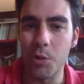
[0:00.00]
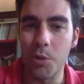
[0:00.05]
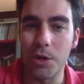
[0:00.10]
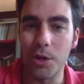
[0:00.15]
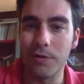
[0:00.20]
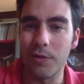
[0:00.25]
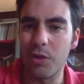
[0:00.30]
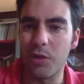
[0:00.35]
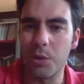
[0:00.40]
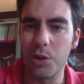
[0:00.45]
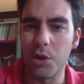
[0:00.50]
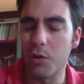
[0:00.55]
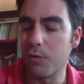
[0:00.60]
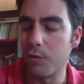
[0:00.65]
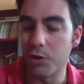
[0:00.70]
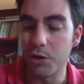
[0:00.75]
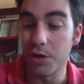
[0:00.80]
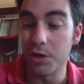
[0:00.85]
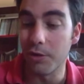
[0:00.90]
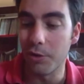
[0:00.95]
were 3 or
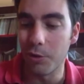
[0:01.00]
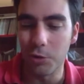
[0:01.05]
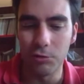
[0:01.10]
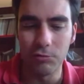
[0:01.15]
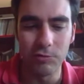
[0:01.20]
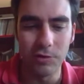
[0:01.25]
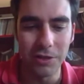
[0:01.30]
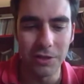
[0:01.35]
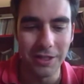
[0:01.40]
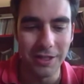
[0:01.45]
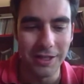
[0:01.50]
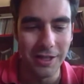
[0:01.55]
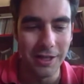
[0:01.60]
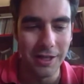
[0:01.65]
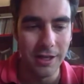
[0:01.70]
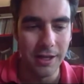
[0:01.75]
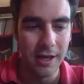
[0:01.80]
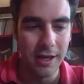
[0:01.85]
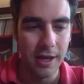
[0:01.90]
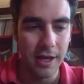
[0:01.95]
4 years old.
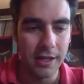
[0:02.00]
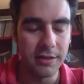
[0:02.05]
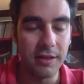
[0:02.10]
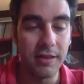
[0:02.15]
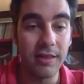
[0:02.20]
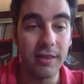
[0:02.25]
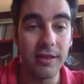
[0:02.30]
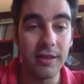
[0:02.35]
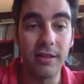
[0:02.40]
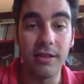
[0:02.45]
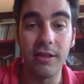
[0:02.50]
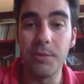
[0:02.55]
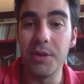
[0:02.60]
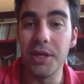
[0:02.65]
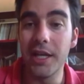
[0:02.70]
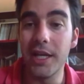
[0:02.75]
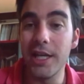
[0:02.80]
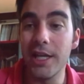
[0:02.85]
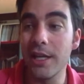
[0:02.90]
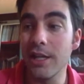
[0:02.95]
And since the
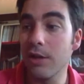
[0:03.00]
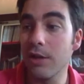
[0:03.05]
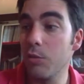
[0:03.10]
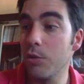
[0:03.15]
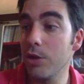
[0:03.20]
beginning,